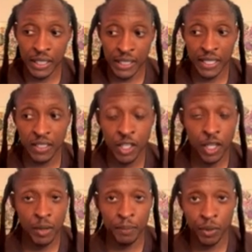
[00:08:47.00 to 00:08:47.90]
yes,
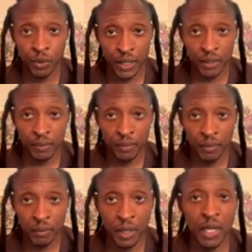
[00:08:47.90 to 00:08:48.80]
therapeutic,
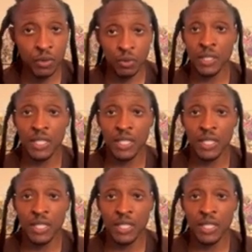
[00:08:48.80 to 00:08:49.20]
because it was